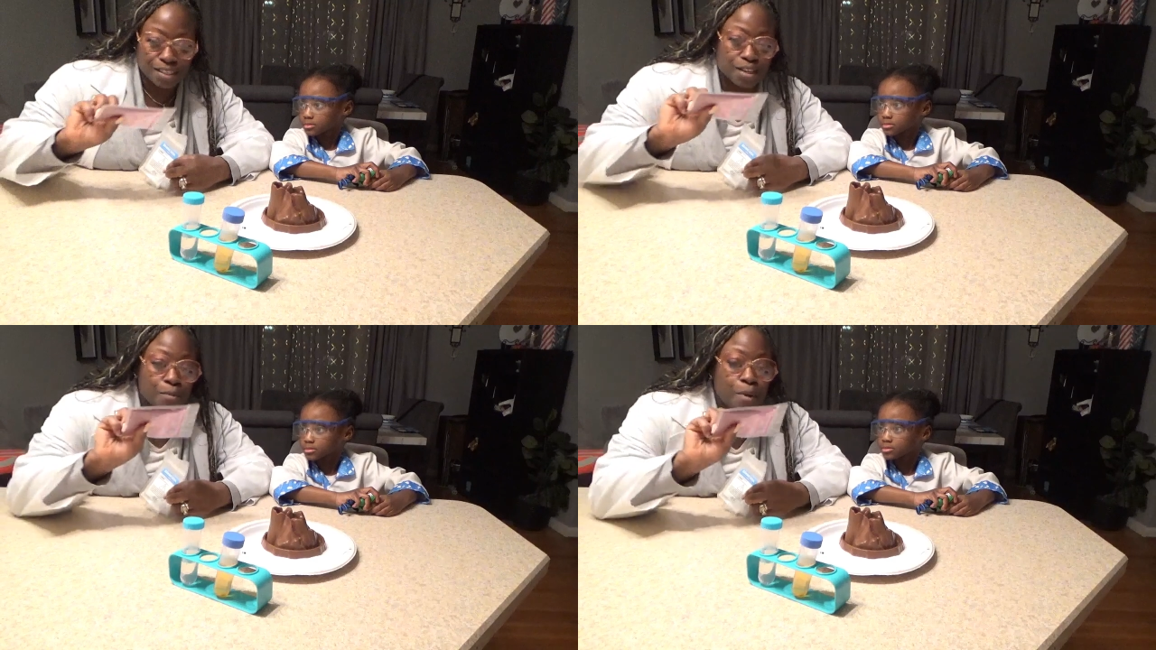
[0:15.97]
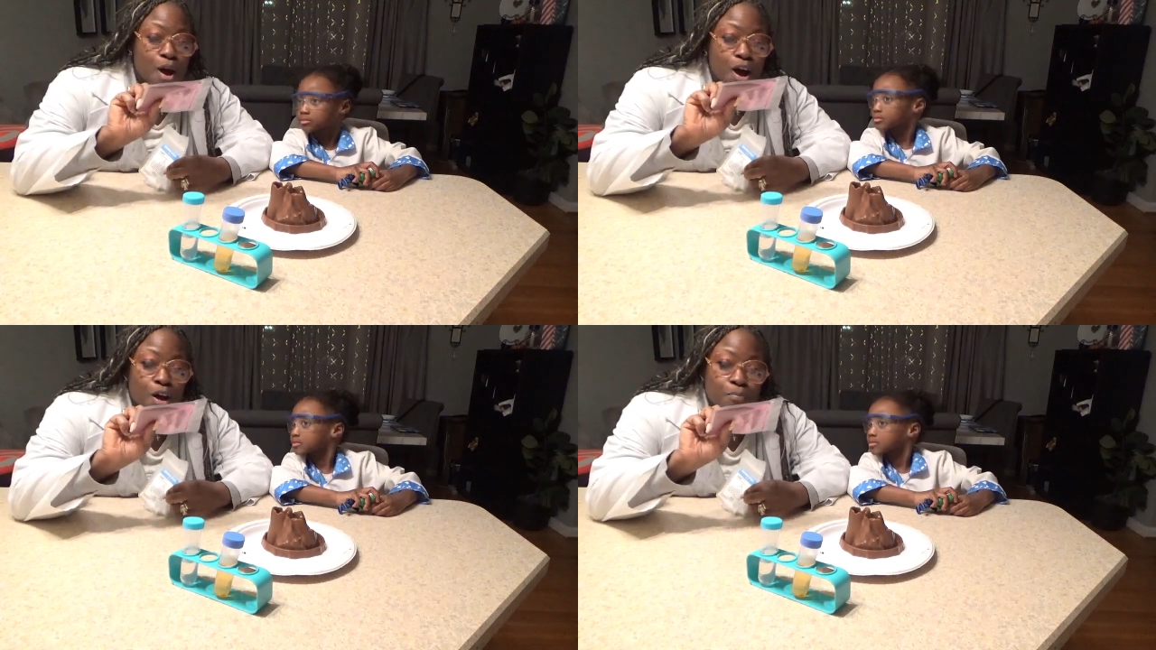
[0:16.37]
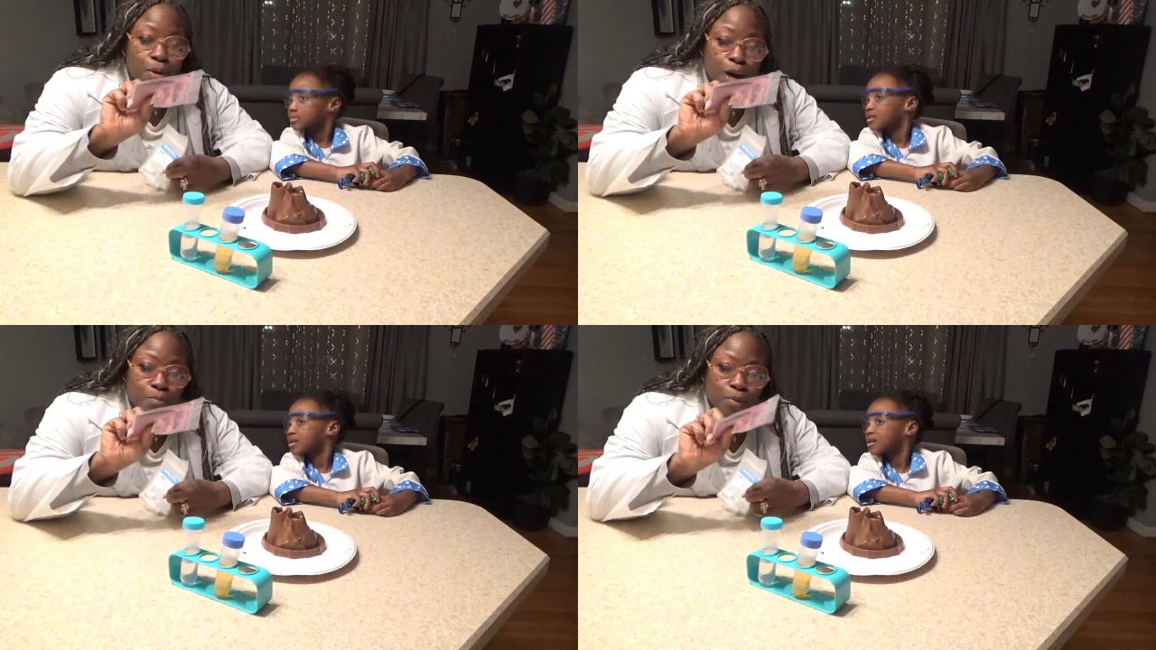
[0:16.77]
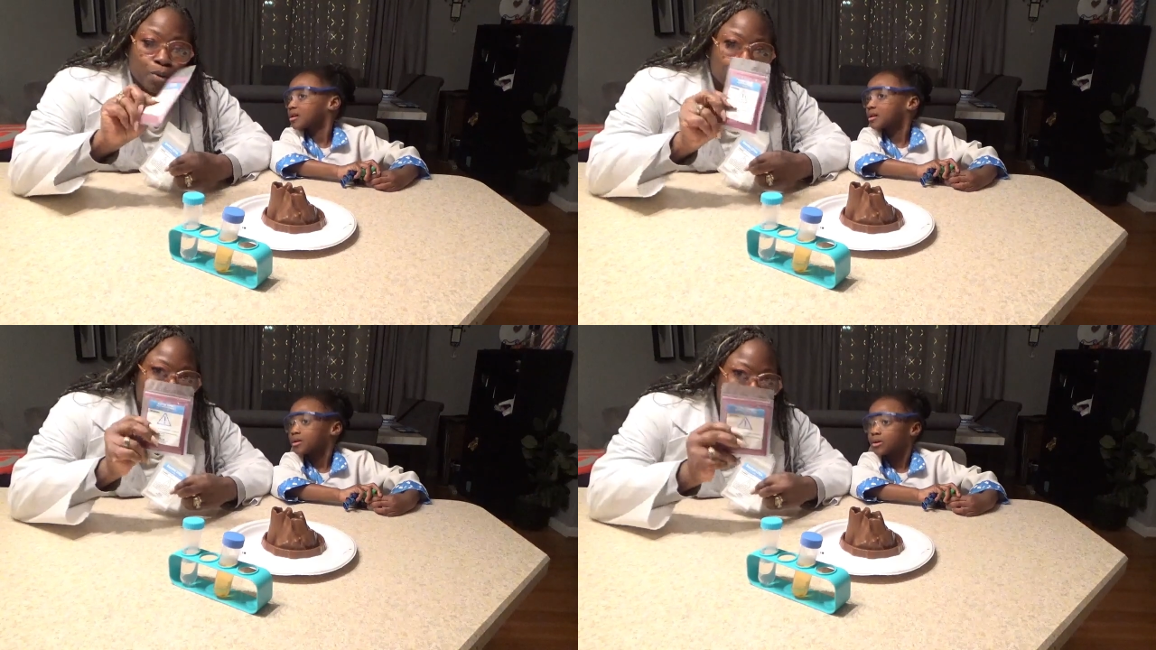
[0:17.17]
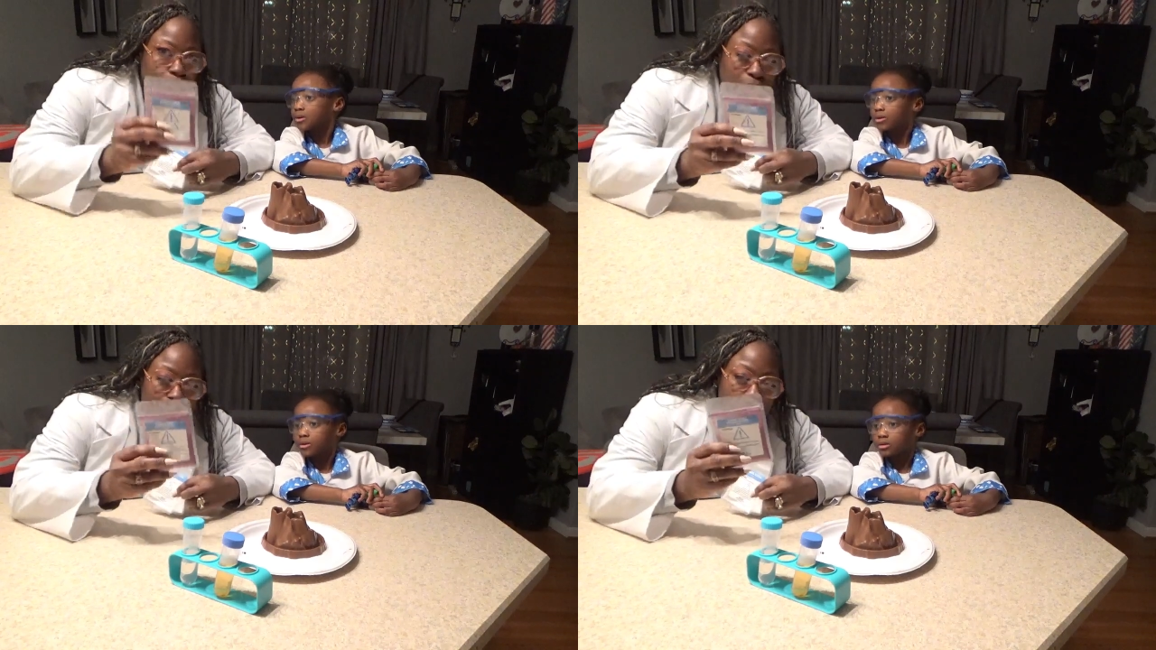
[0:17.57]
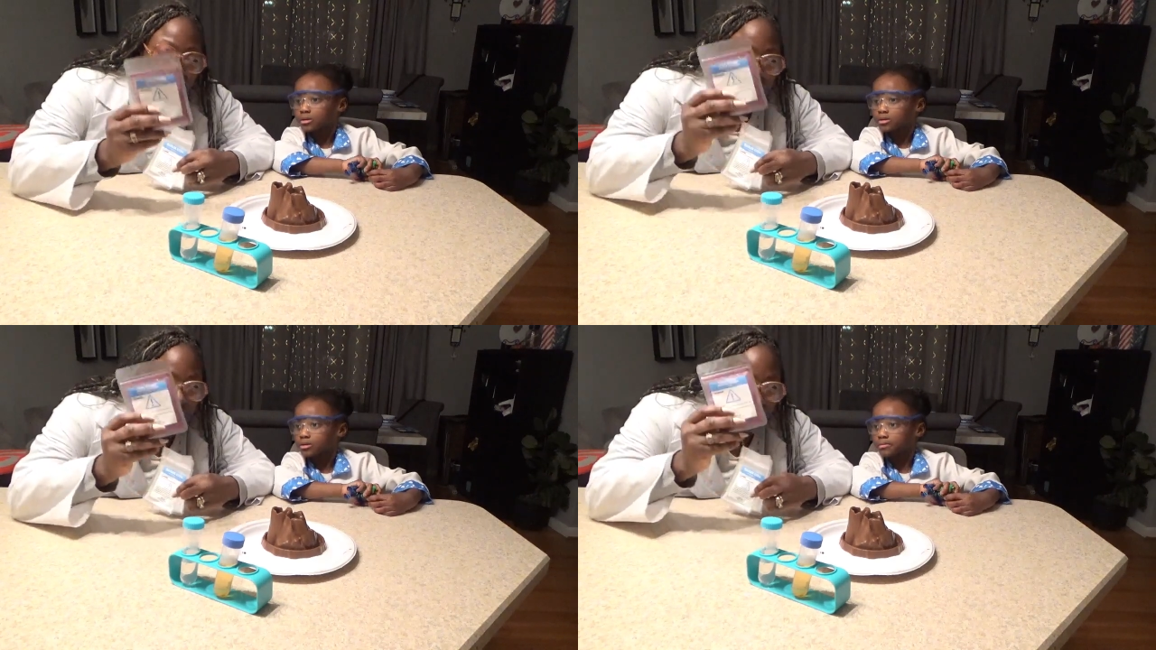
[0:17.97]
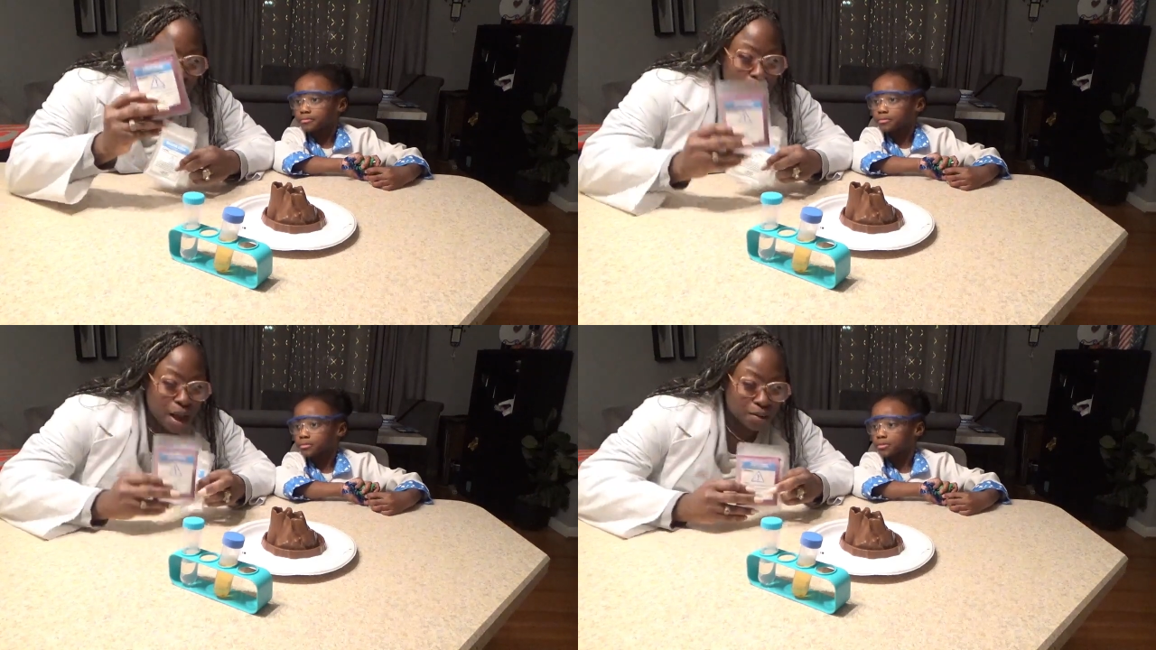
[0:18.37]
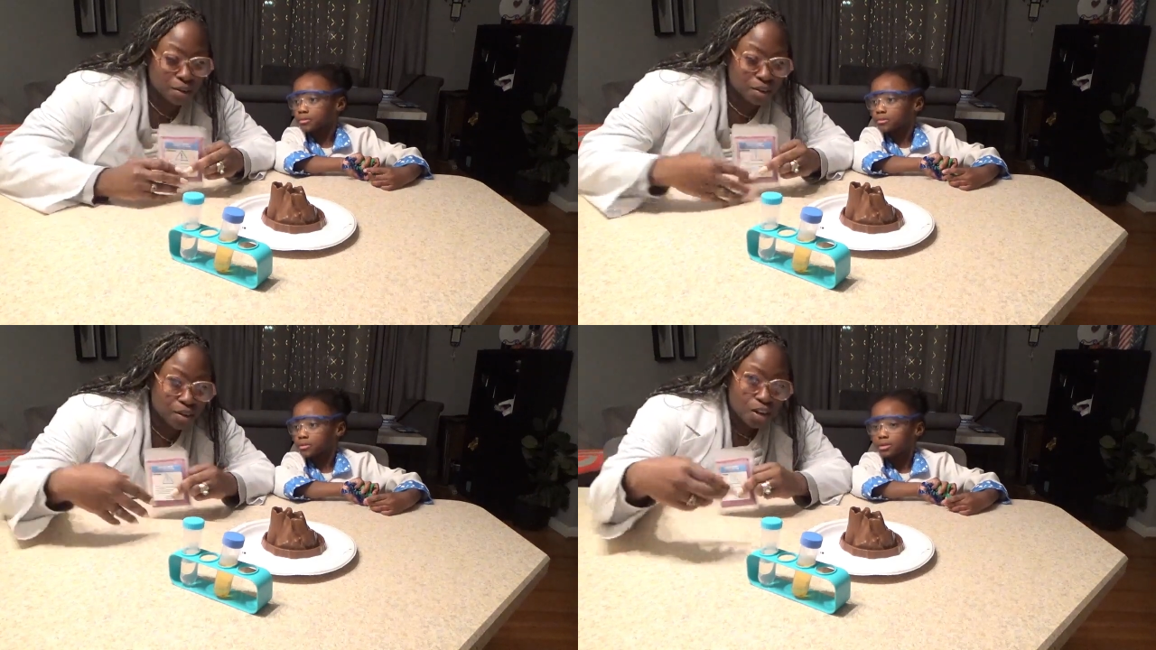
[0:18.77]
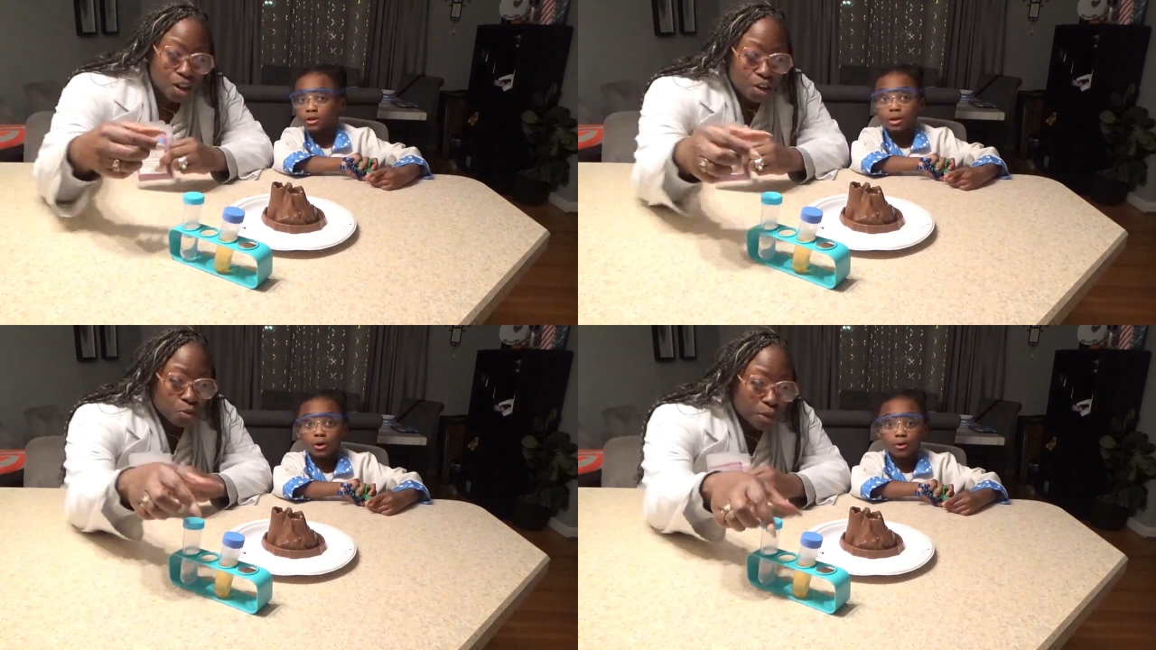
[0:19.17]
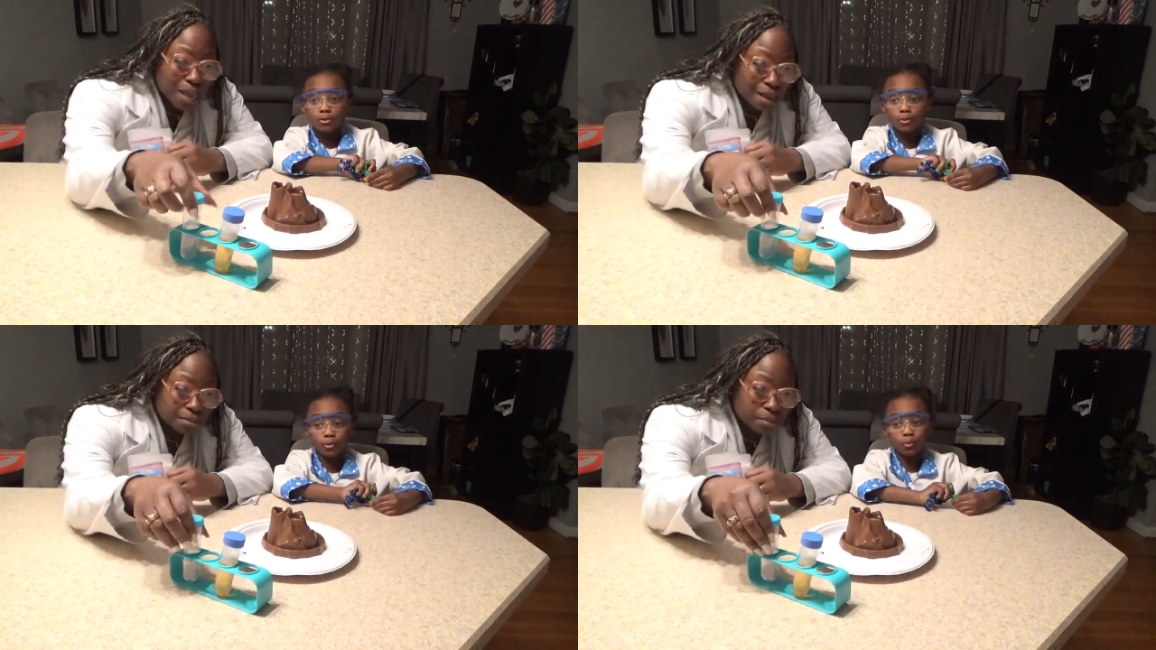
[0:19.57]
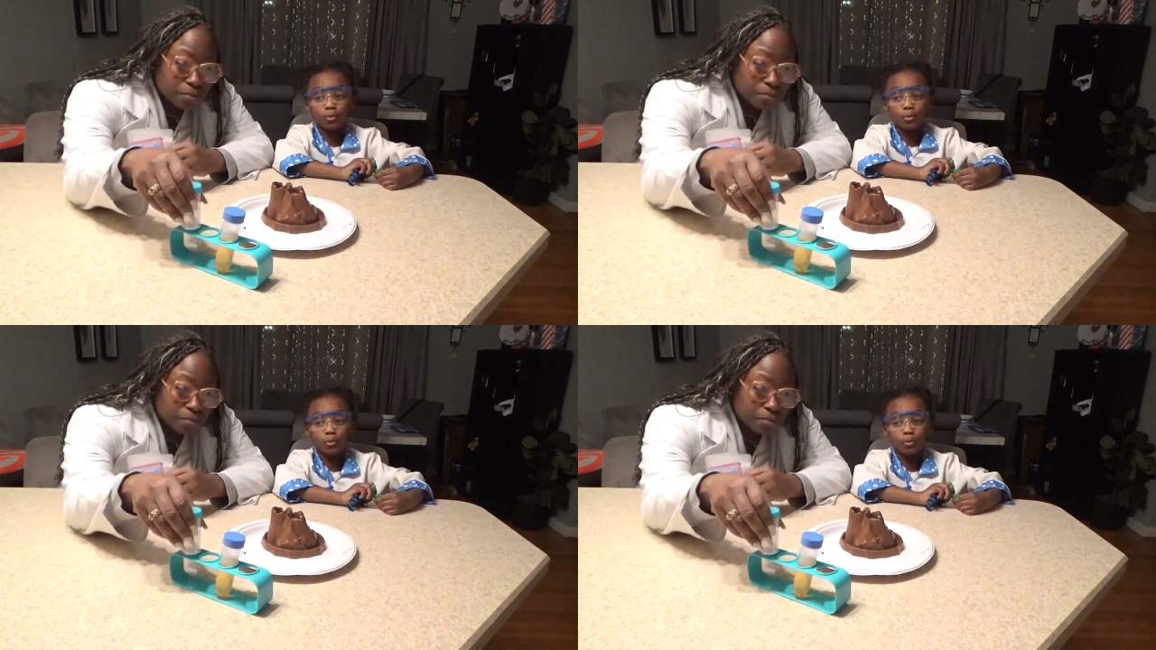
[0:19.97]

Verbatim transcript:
Speaker 1: some purple sweet potato powder. We have some